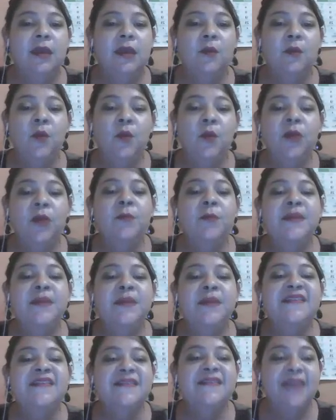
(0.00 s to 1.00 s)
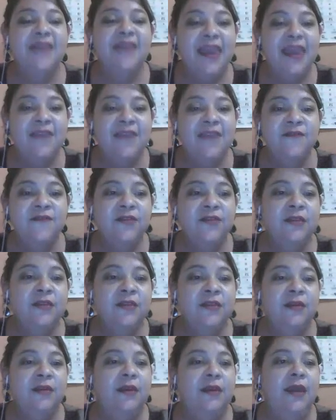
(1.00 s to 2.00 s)
will be saved
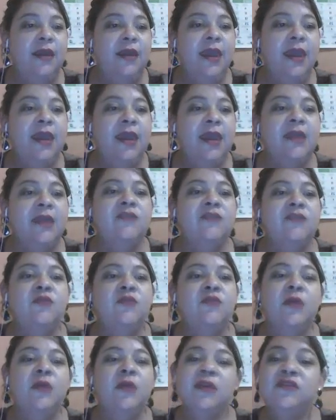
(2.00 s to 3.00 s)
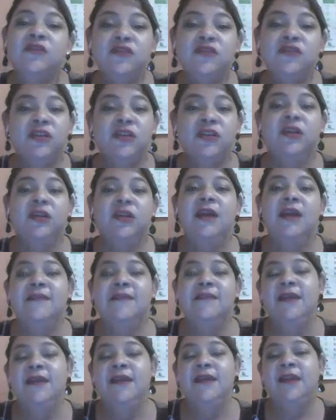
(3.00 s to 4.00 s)
and you can share
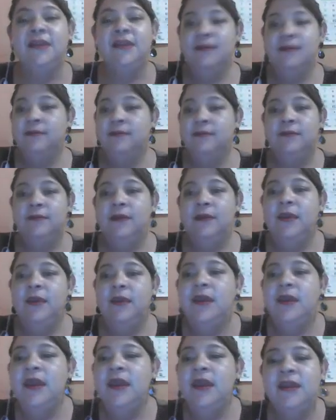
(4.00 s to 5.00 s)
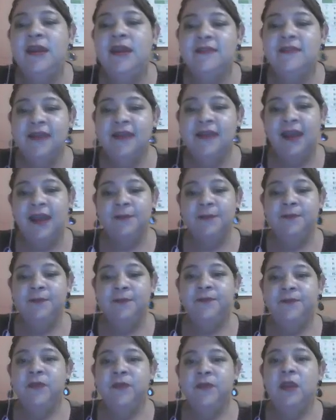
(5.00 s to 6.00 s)
as in any time.
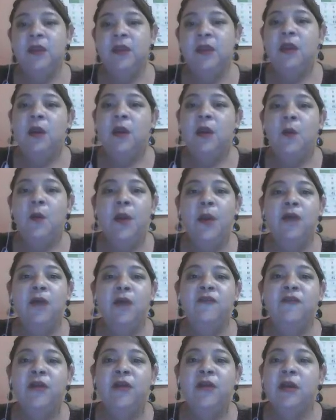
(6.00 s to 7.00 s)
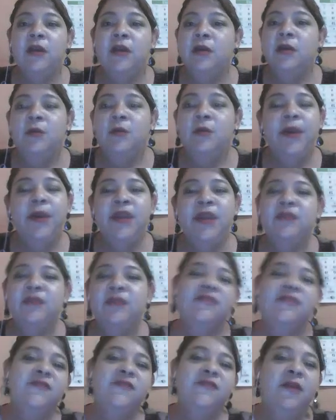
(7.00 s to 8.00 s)
Well, right
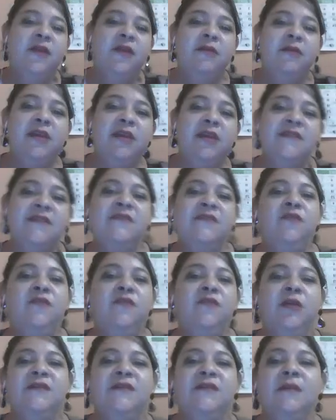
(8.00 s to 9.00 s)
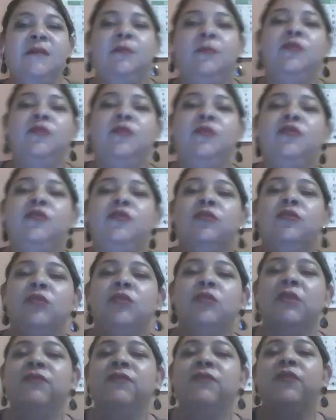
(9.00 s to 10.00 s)
here is very easy. For example, you're
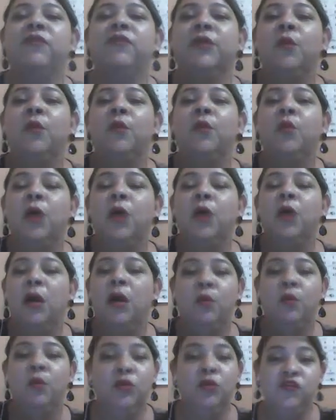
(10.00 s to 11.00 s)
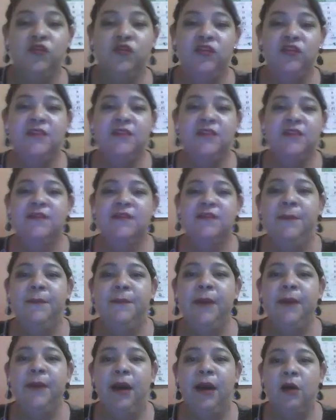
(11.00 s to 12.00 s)
looking for a worksheet
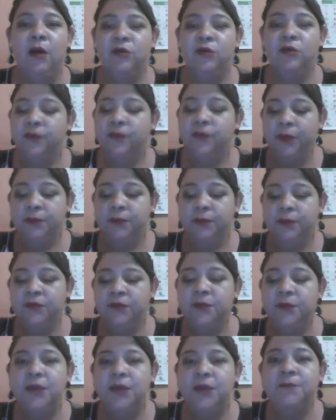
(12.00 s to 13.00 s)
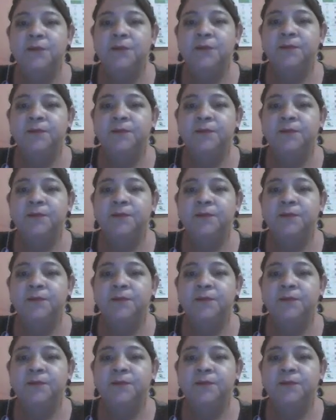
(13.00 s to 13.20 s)
about verb to be.